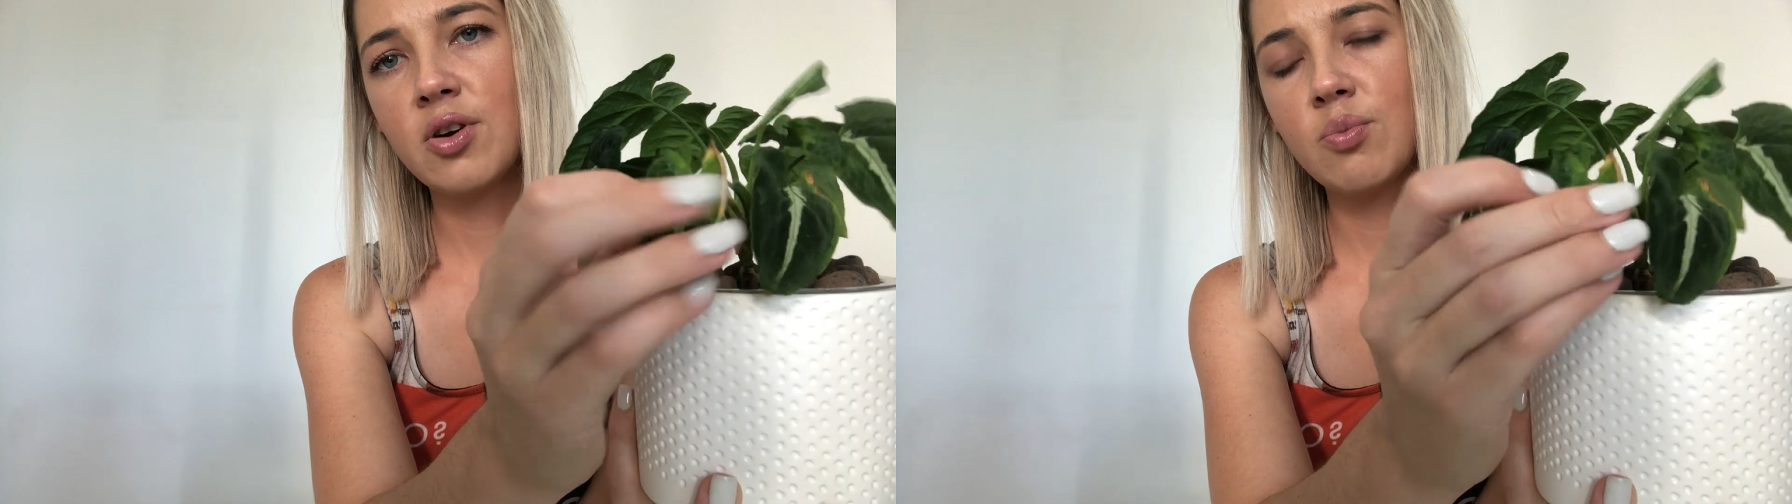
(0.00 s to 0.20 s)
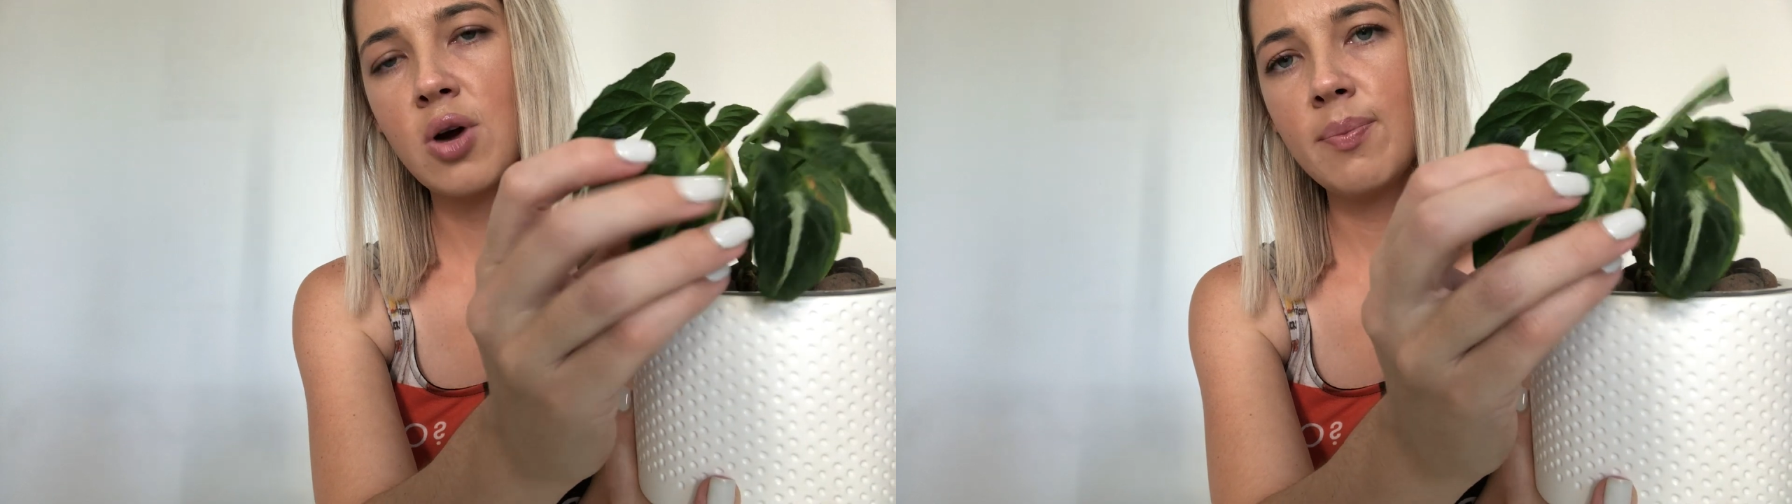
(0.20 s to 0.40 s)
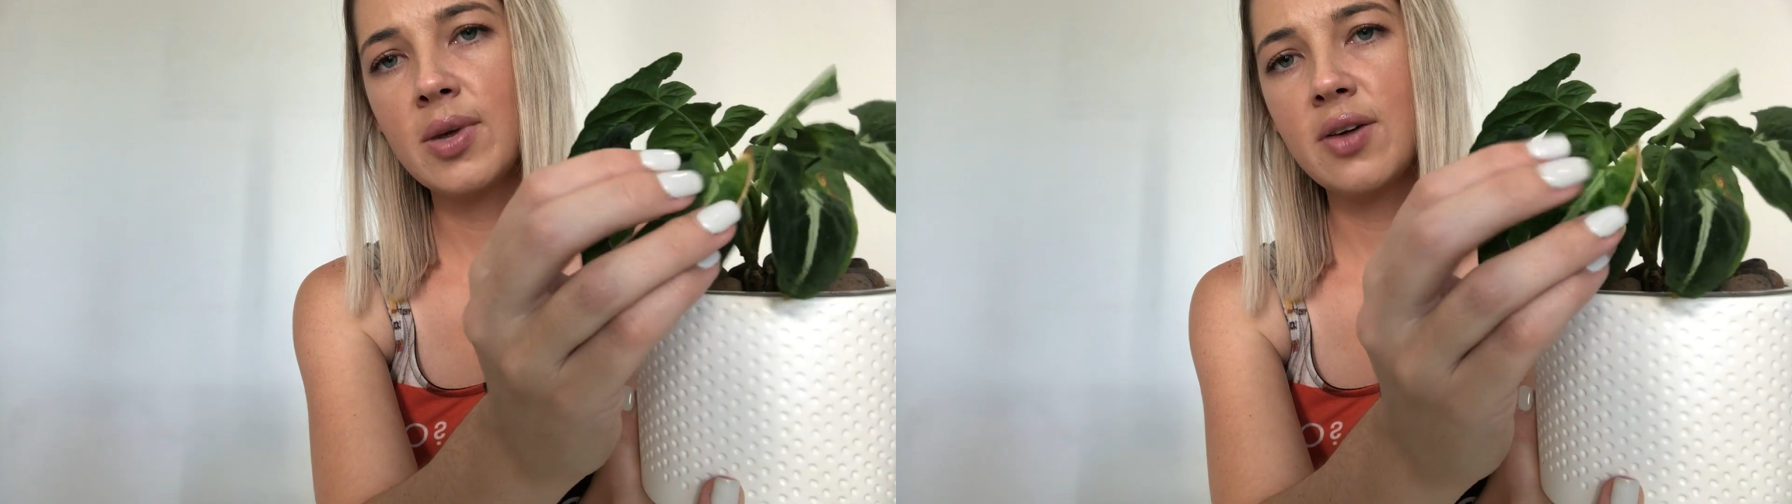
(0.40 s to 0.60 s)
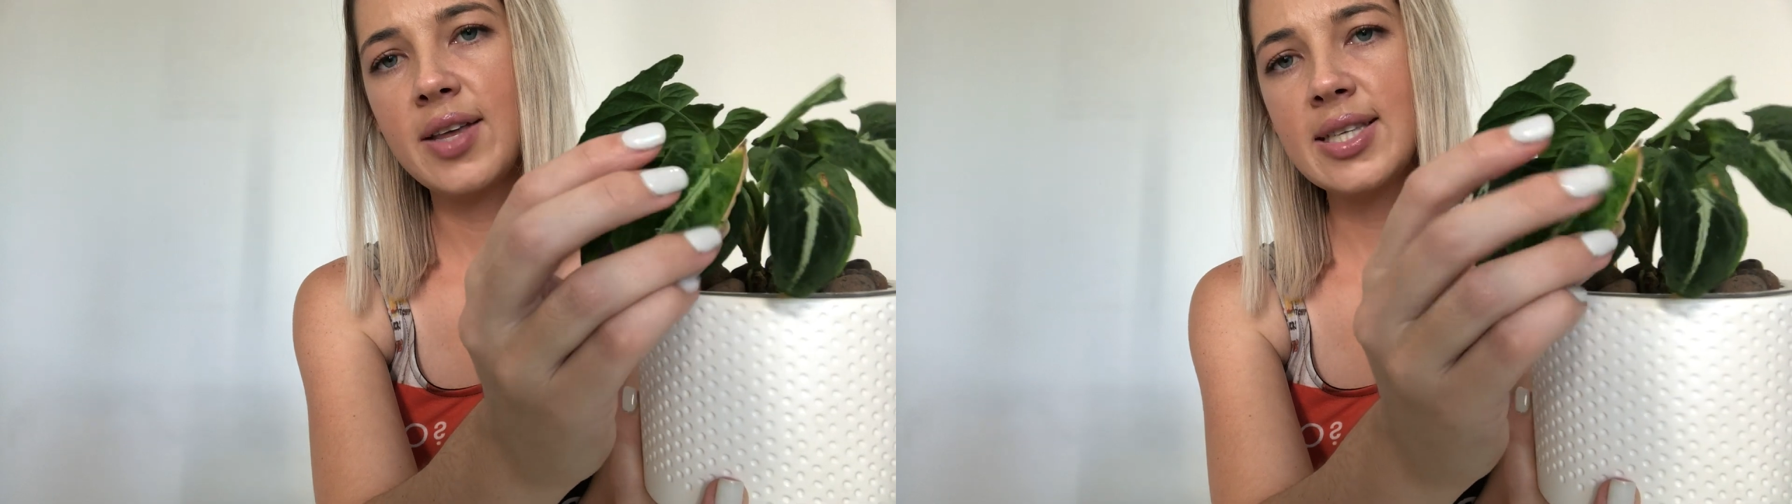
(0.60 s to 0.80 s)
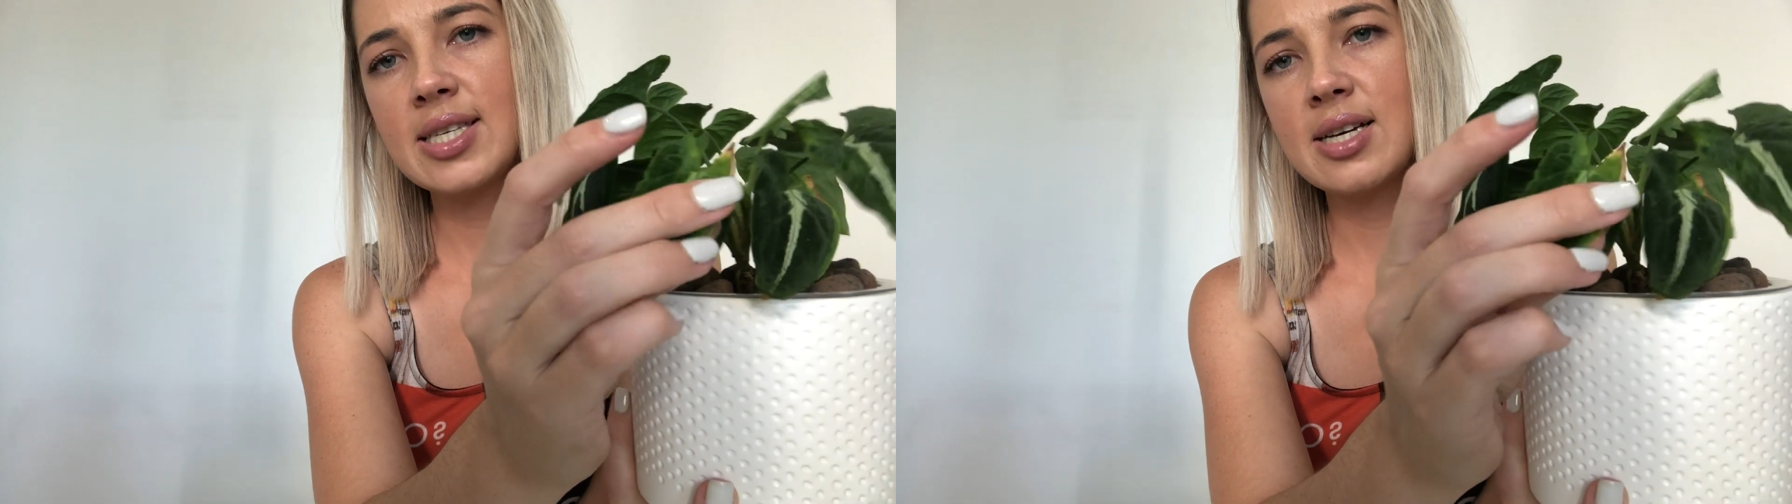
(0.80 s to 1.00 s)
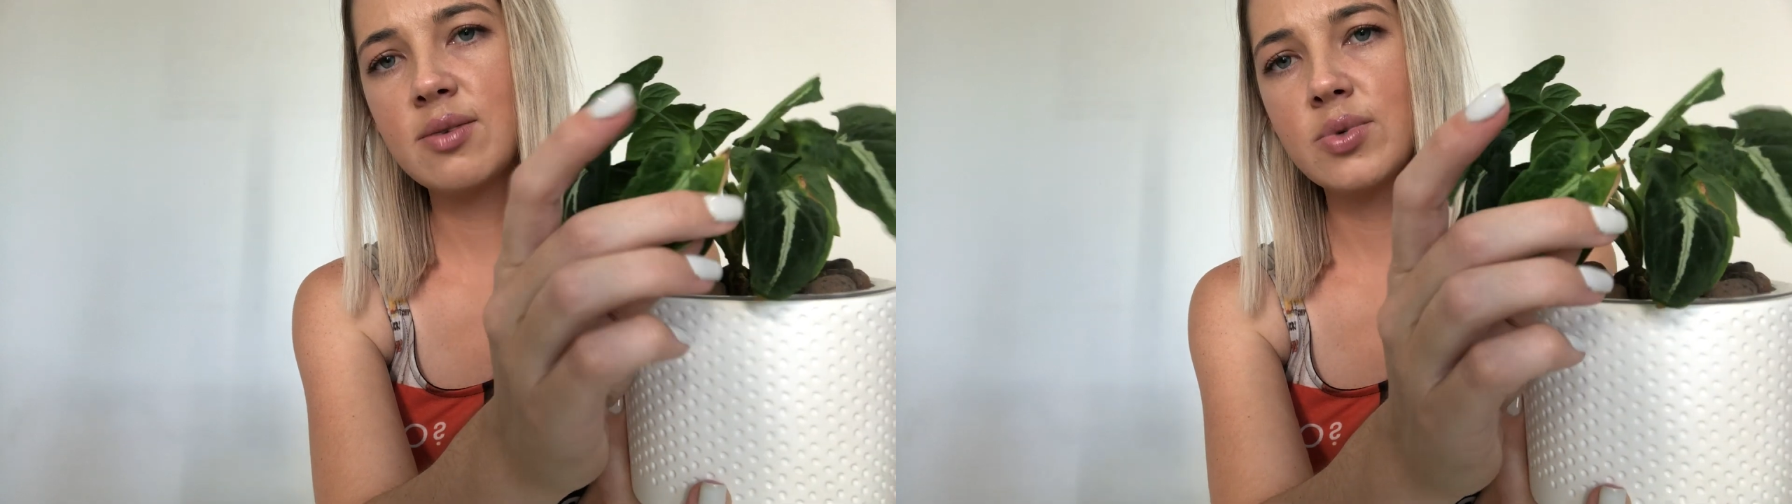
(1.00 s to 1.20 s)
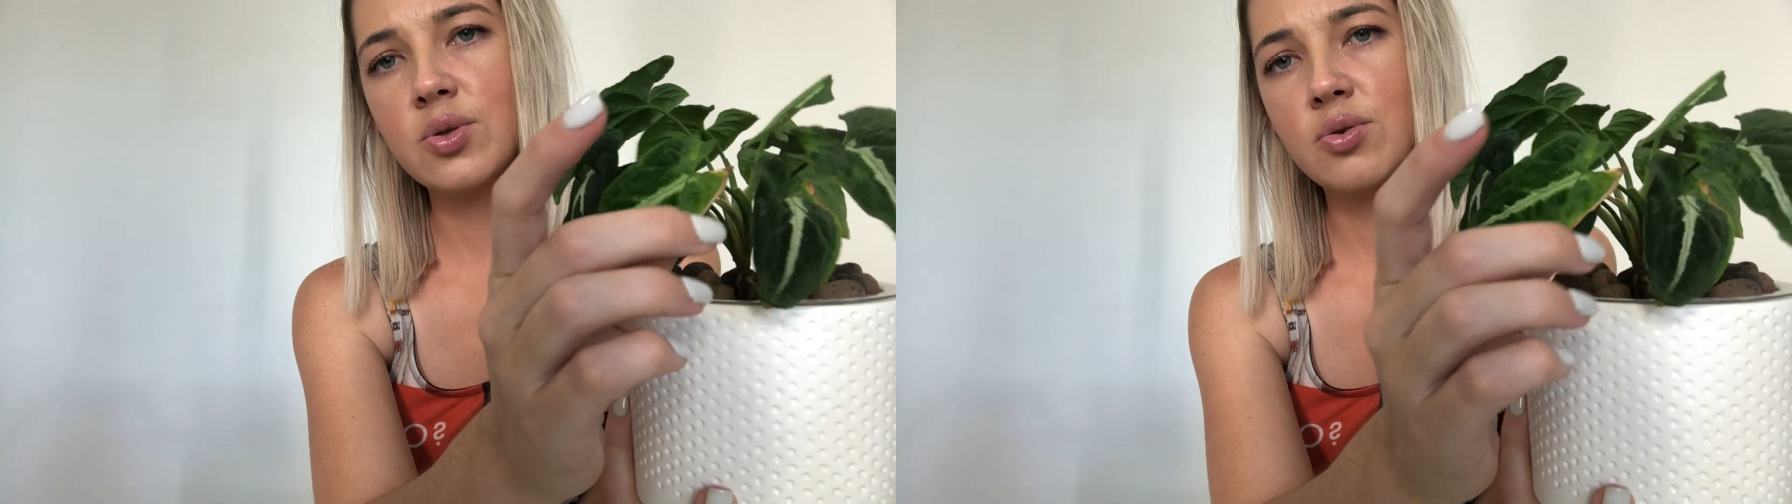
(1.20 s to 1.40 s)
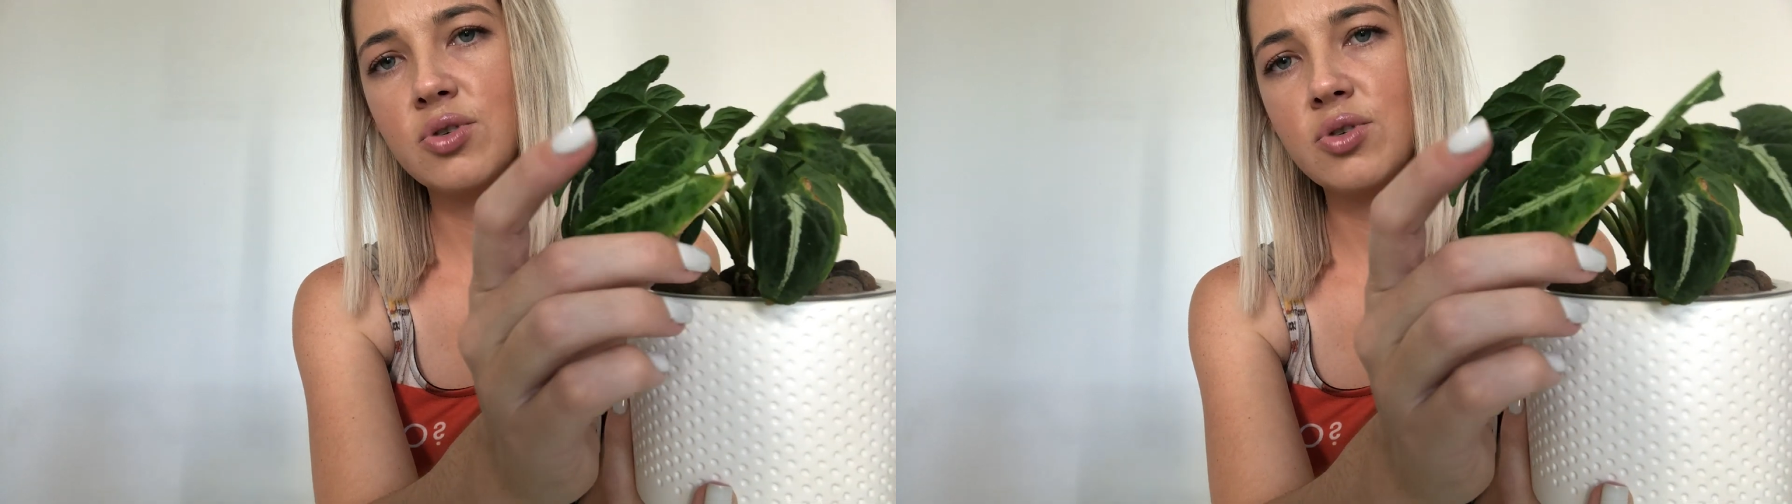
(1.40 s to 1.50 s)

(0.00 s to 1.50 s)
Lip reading: properly on that side and was all